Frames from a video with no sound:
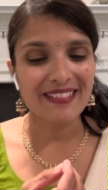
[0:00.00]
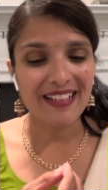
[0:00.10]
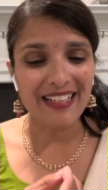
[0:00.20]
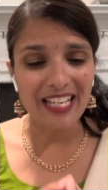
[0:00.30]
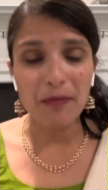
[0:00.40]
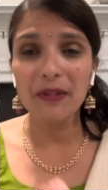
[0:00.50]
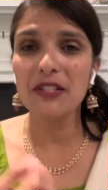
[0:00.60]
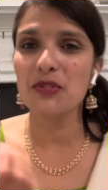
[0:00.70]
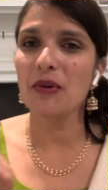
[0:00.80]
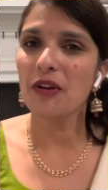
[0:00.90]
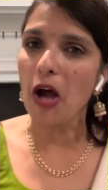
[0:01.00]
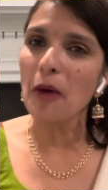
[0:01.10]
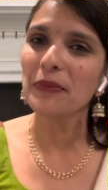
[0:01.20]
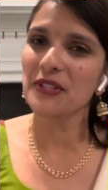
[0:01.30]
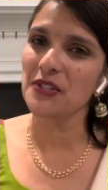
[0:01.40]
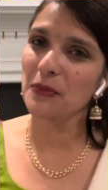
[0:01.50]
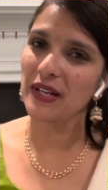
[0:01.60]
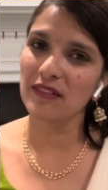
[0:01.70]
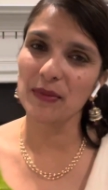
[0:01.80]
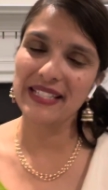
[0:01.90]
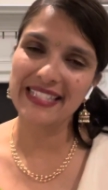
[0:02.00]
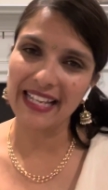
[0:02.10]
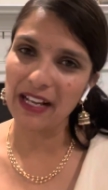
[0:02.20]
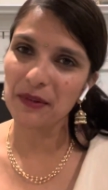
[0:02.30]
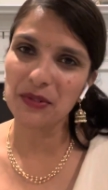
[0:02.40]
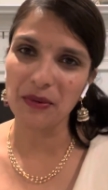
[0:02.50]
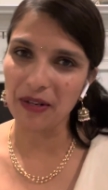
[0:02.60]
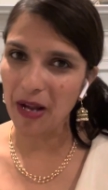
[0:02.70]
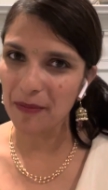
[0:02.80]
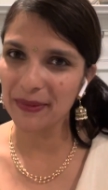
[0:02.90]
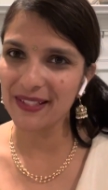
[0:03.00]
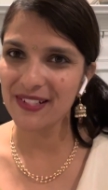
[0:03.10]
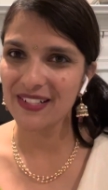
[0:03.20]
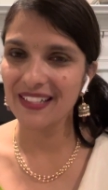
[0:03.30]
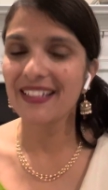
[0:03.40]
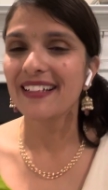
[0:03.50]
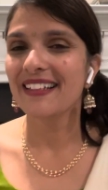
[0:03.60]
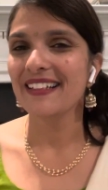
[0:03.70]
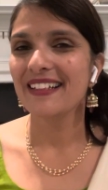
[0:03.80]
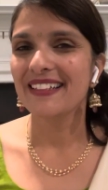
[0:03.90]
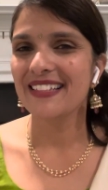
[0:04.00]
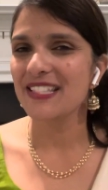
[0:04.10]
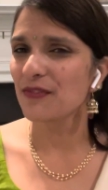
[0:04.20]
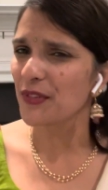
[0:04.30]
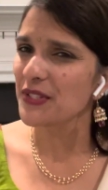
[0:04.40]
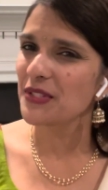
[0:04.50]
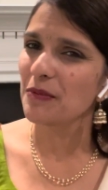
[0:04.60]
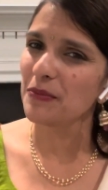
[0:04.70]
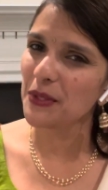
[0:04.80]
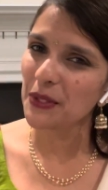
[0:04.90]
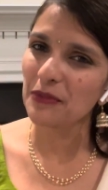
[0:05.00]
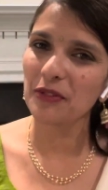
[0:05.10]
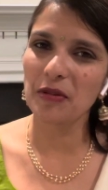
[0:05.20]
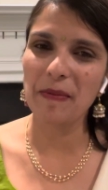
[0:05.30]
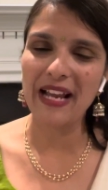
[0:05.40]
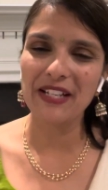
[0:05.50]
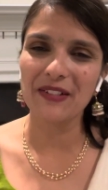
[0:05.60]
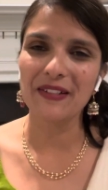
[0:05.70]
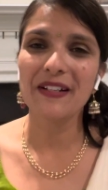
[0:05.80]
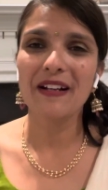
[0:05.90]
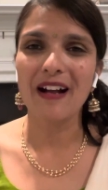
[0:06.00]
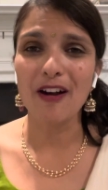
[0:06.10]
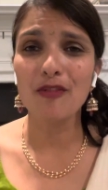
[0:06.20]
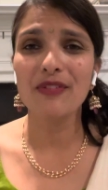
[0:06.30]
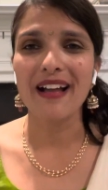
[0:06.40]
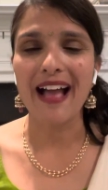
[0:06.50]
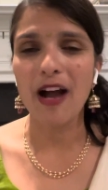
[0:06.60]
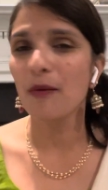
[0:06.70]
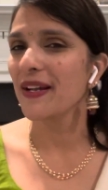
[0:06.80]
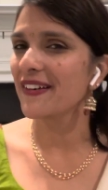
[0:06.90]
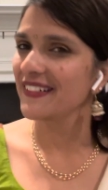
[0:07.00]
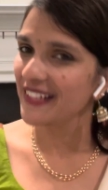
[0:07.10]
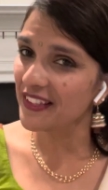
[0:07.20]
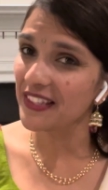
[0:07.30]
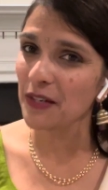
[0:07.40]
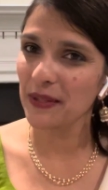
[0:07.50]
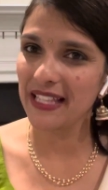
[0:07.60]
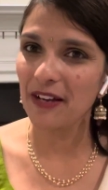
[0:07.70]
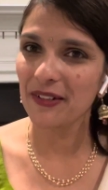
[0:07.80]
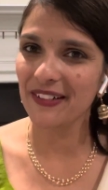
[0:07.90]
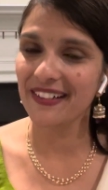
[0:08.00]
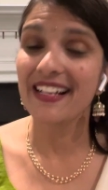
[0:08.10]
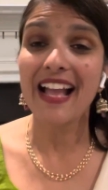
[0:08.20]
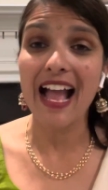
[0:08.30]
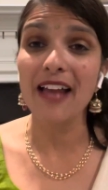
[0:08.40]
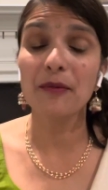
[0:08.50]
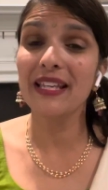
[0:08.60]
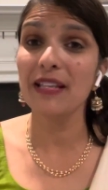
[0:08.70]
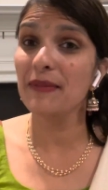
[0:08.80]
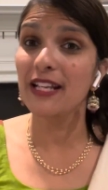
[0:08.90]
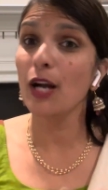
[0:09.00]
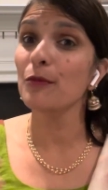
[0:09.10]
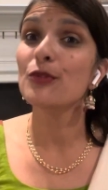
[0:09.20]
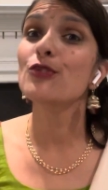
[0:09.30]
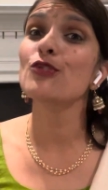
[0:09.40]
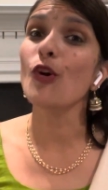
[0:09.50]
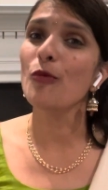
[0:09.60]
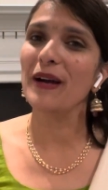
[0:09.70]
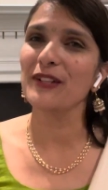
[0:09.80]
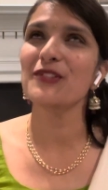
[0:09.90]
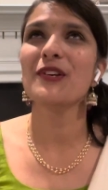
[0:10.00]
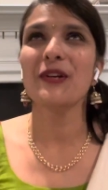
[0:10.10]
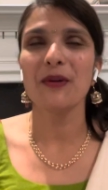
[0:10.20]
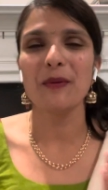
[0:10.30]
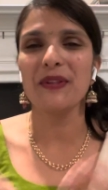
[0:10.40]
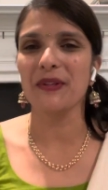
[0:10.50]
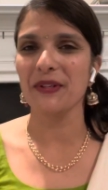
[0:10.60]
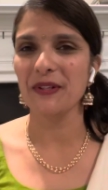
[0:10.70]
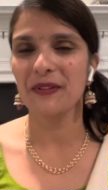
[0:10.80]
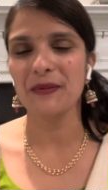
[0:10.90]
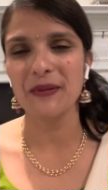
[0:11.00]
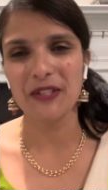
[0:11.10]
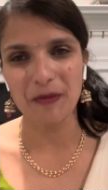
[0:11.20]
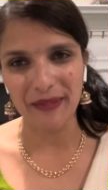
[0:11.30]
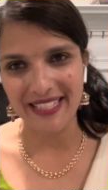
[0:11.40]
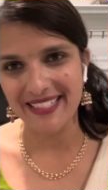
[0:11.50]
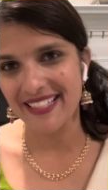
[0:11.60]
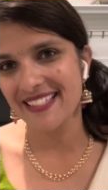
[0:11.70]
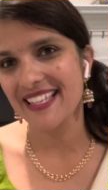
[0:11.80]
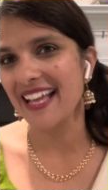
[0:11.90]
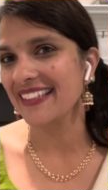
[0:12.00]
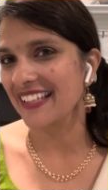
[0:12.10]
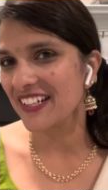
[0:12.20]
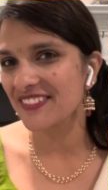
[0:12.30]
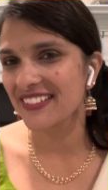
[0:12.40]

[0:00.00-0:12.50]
enable us to accomplish whatever we set out to accomplish. This verse is a beautiful reminder of how we are nothing without her and we can become so much with her with her blessings and love.